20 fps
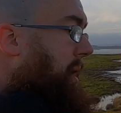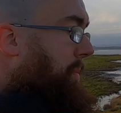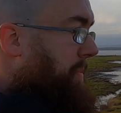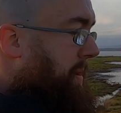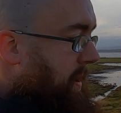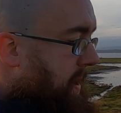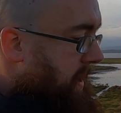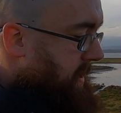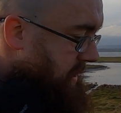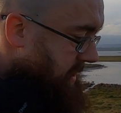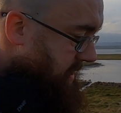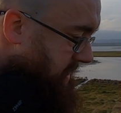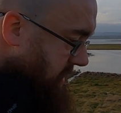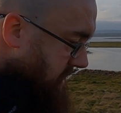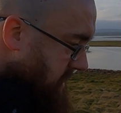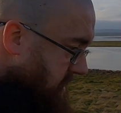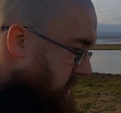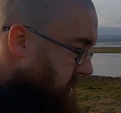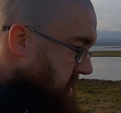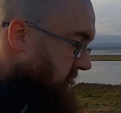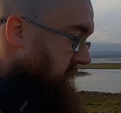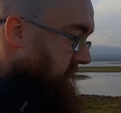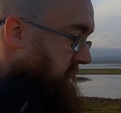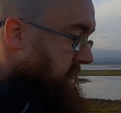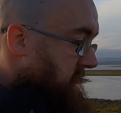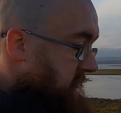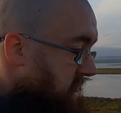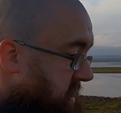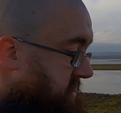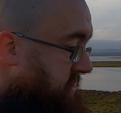up.
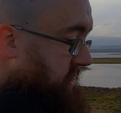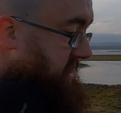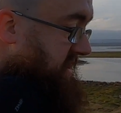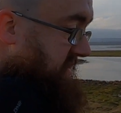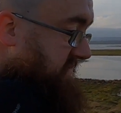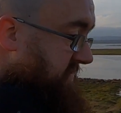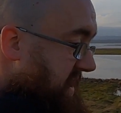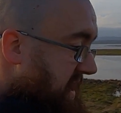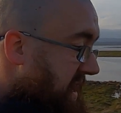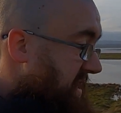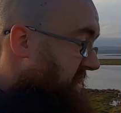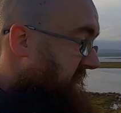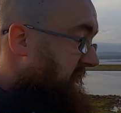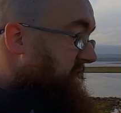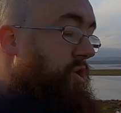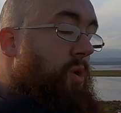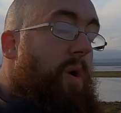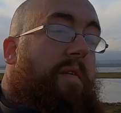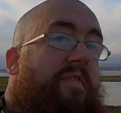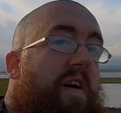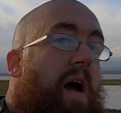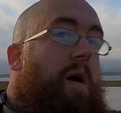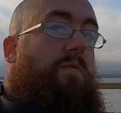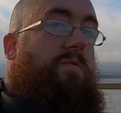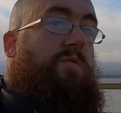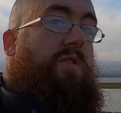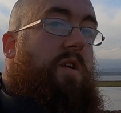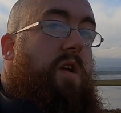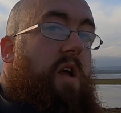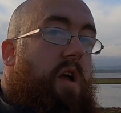So I didn't realise that. So I
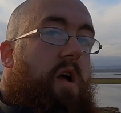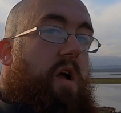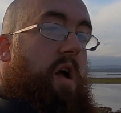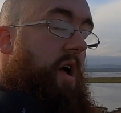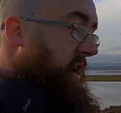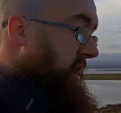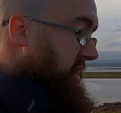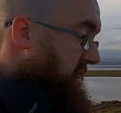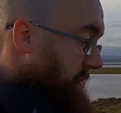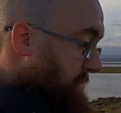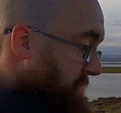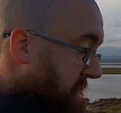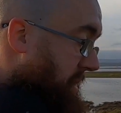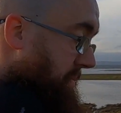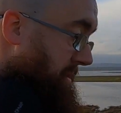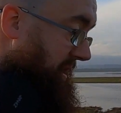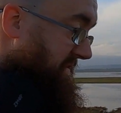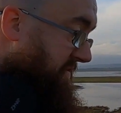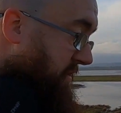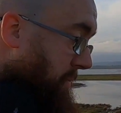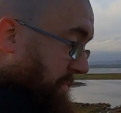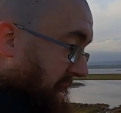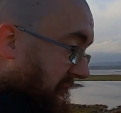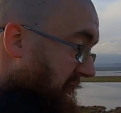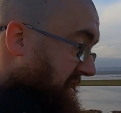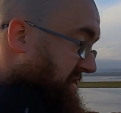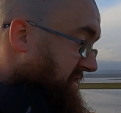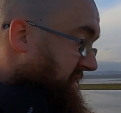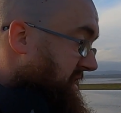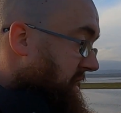found another public
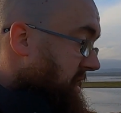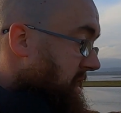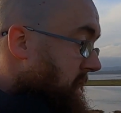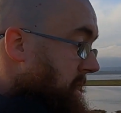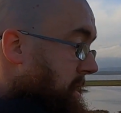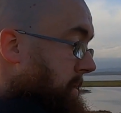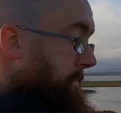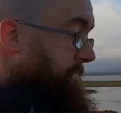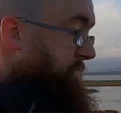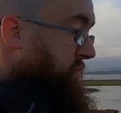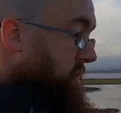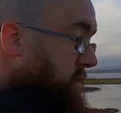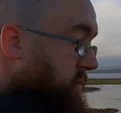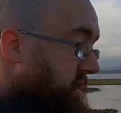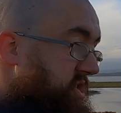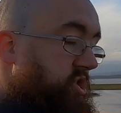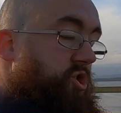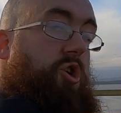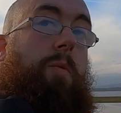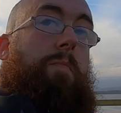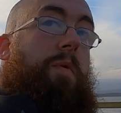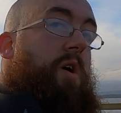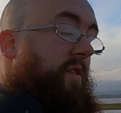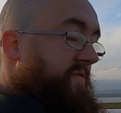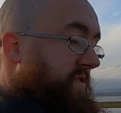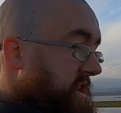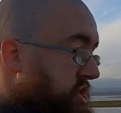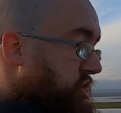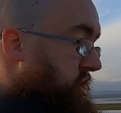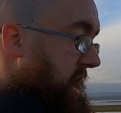footpath which took me
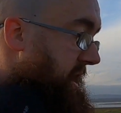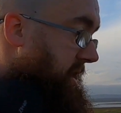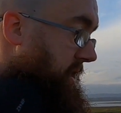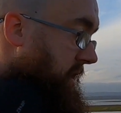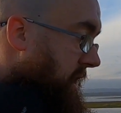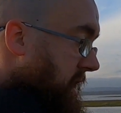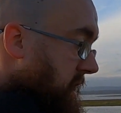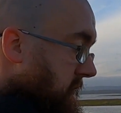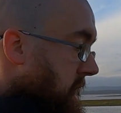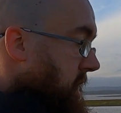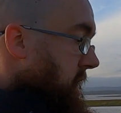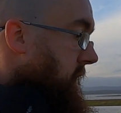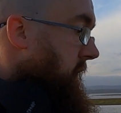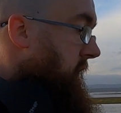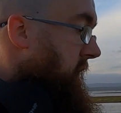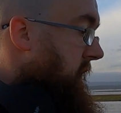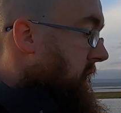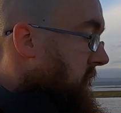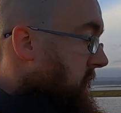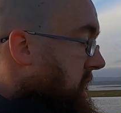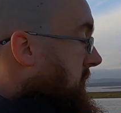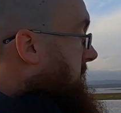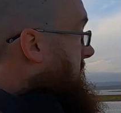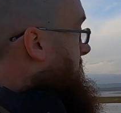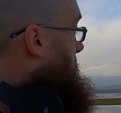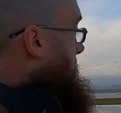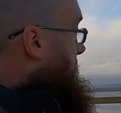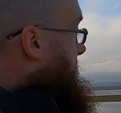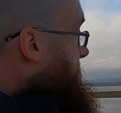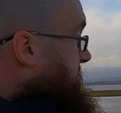off the trail
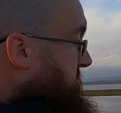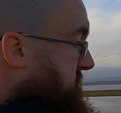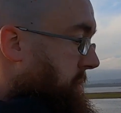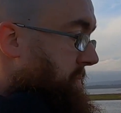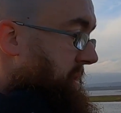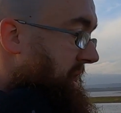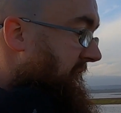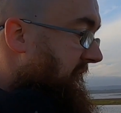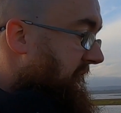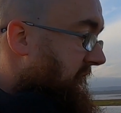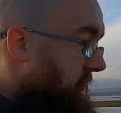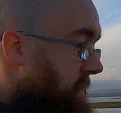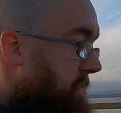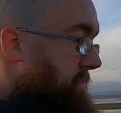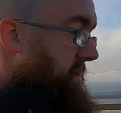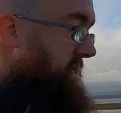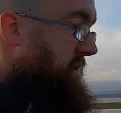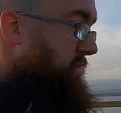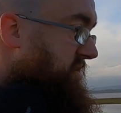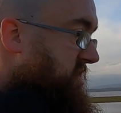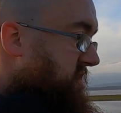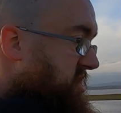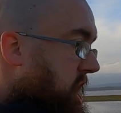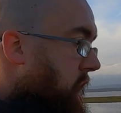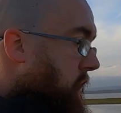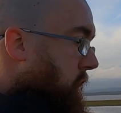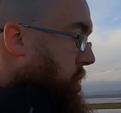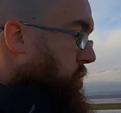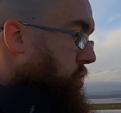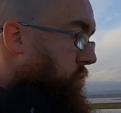and it took me here, but there was
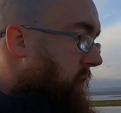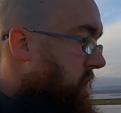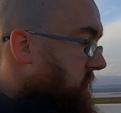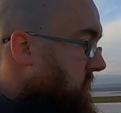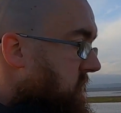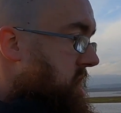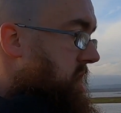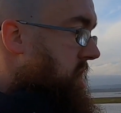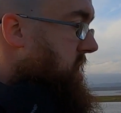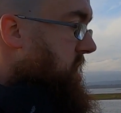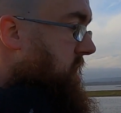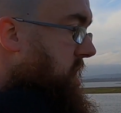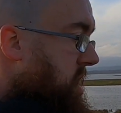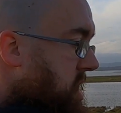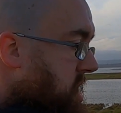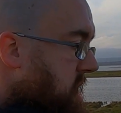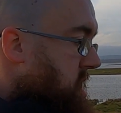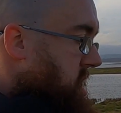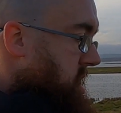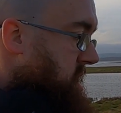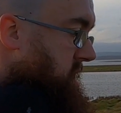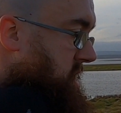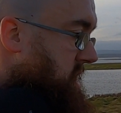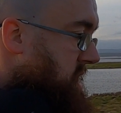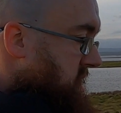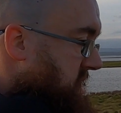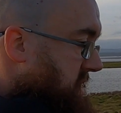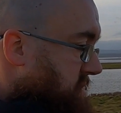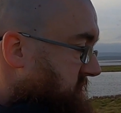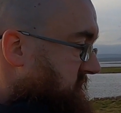no
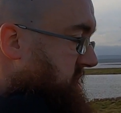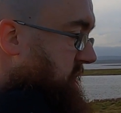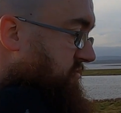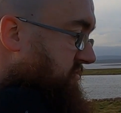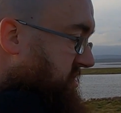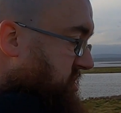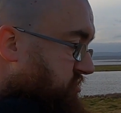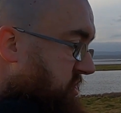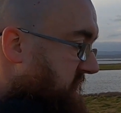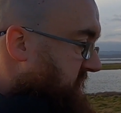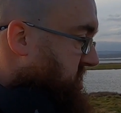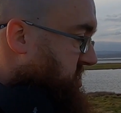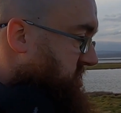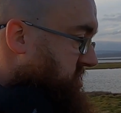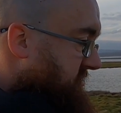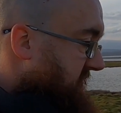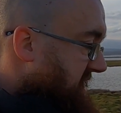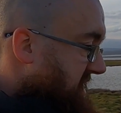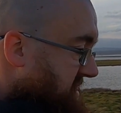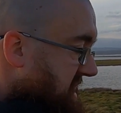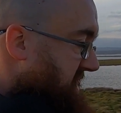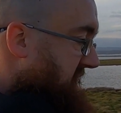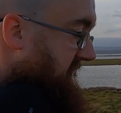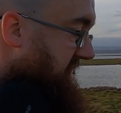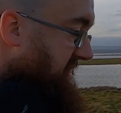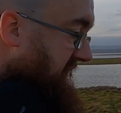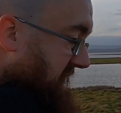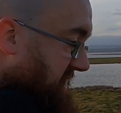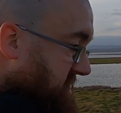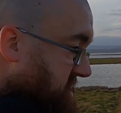restrictions or anything
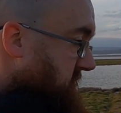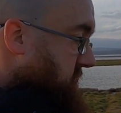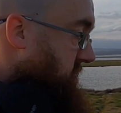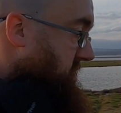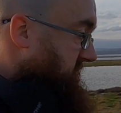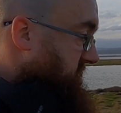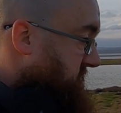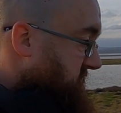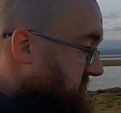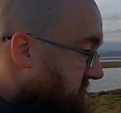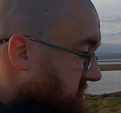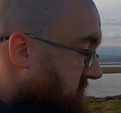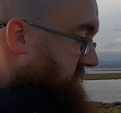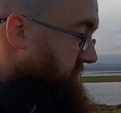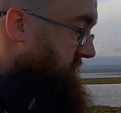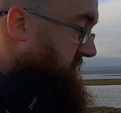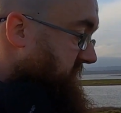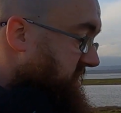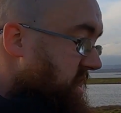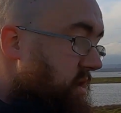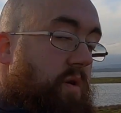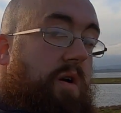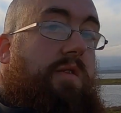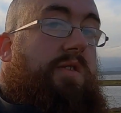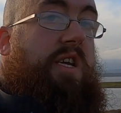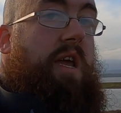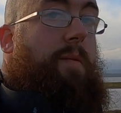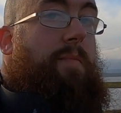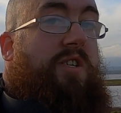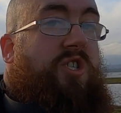like that. So I just thought, well, I'll
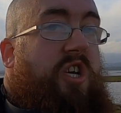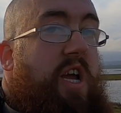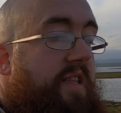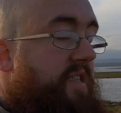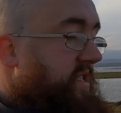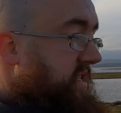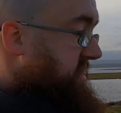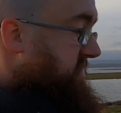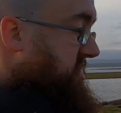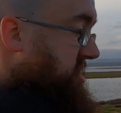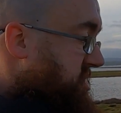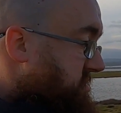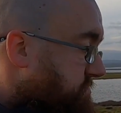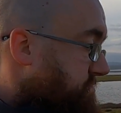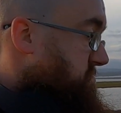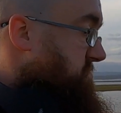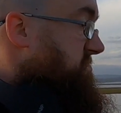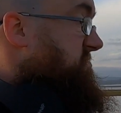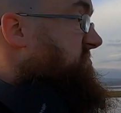take my chance and just